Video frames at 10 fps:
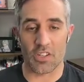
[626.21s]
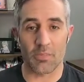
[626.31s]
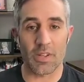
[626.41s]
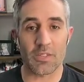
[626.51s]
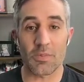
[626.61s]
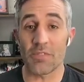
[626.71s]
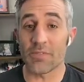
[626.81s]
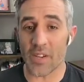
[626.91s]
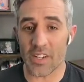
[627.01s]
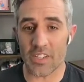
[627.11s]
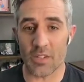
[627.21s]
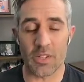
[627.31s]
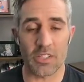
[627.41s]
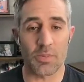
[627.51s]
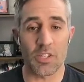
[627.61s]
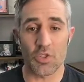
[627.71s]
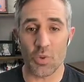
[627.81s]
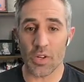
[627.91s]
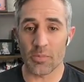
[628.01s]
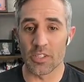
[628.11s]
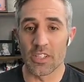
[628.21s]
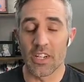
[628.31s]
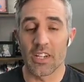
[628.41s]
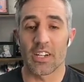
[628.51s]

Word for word: They're meant to be fun. They're meant to be enjoyable.